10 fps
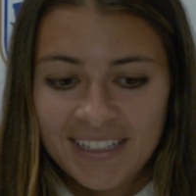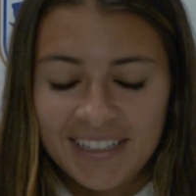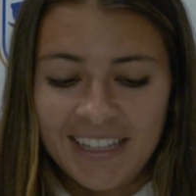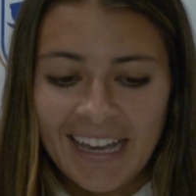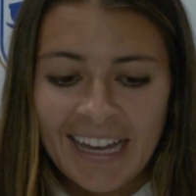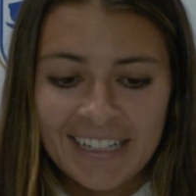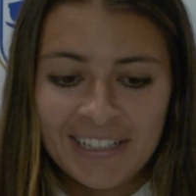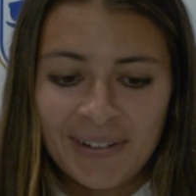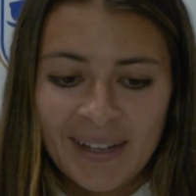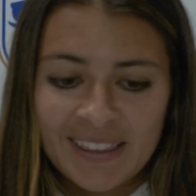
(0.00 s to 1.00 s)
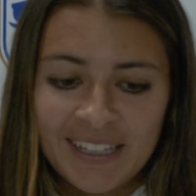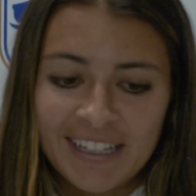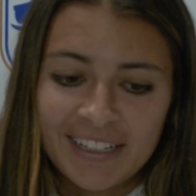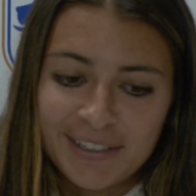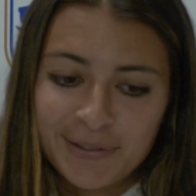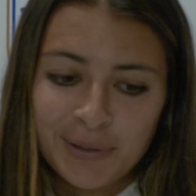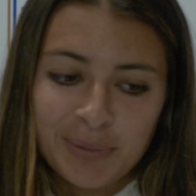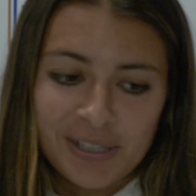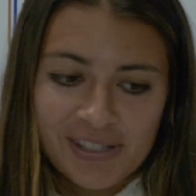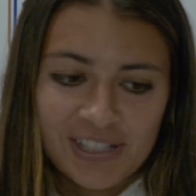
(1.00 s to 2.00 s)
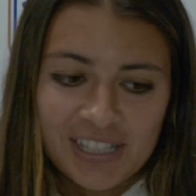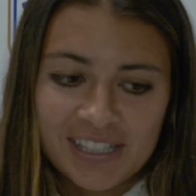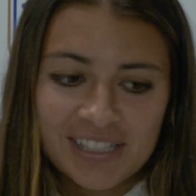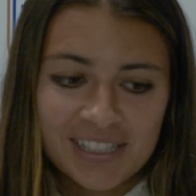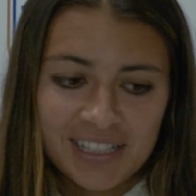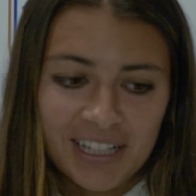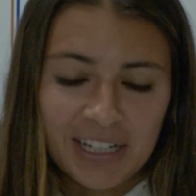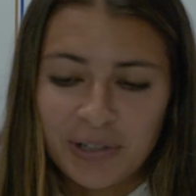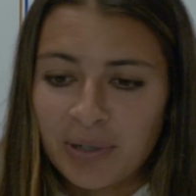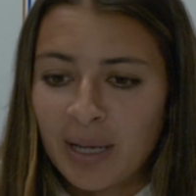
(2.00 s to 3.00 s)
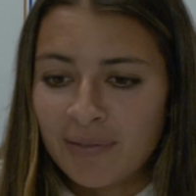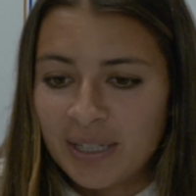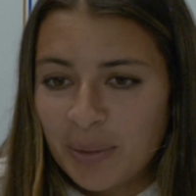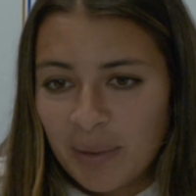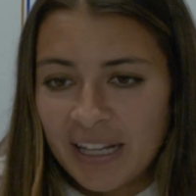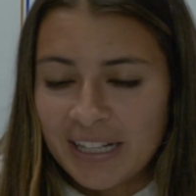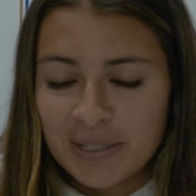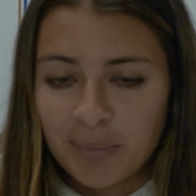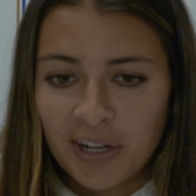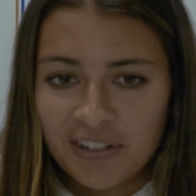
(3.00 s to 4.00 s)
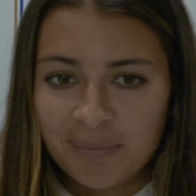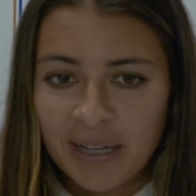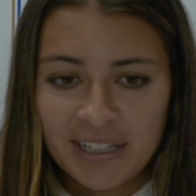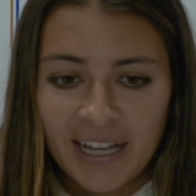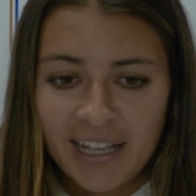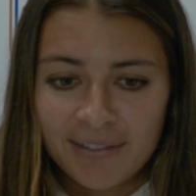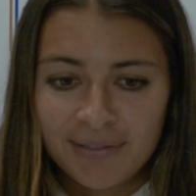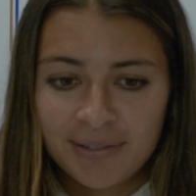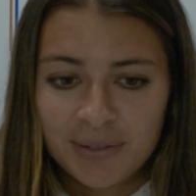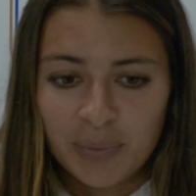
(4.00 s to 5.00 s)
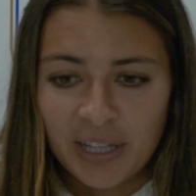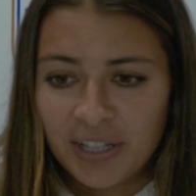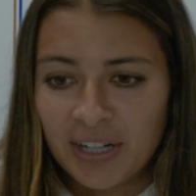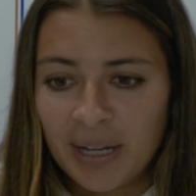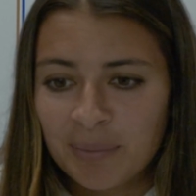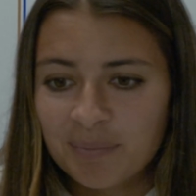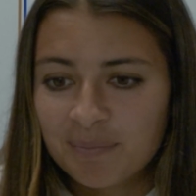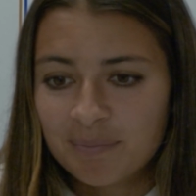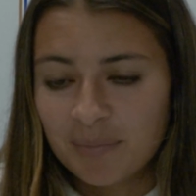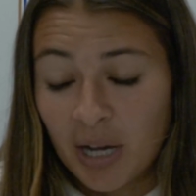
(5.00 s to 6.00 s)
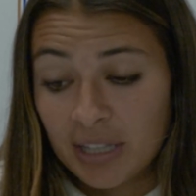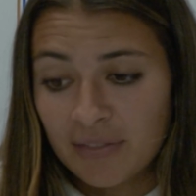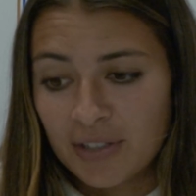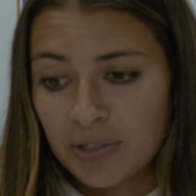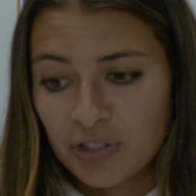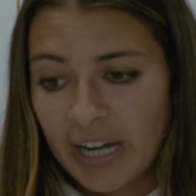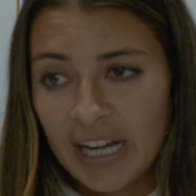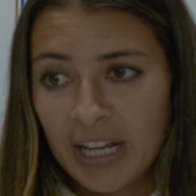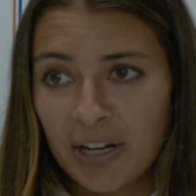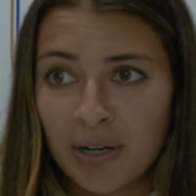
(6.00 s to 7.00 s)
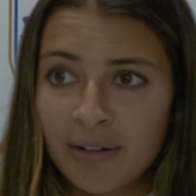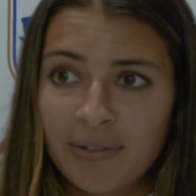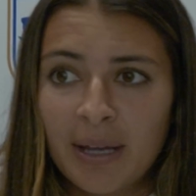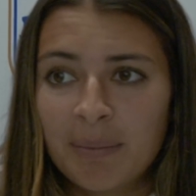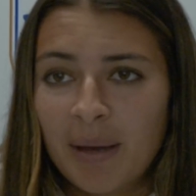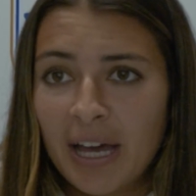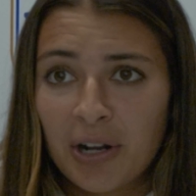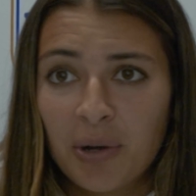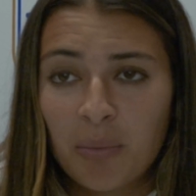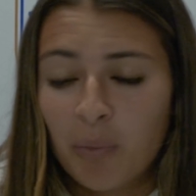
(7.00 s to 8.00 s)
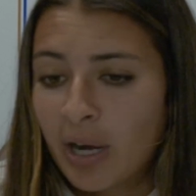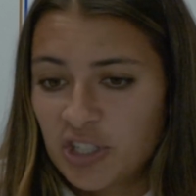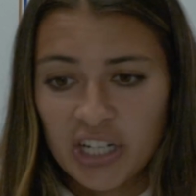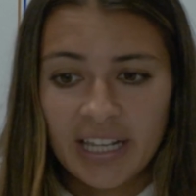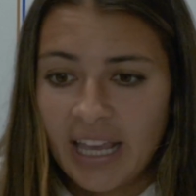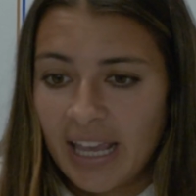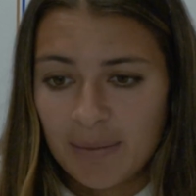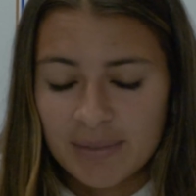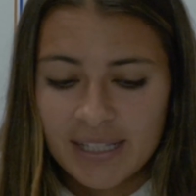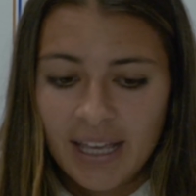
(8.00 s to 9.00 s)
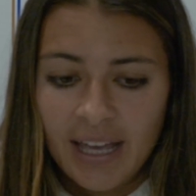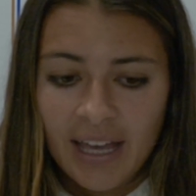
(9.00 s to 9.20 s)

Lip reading: Yeah, no, I think football is just engraved in me, and it's a part of my life, whether I'm on the field training or if I'm at home watching games.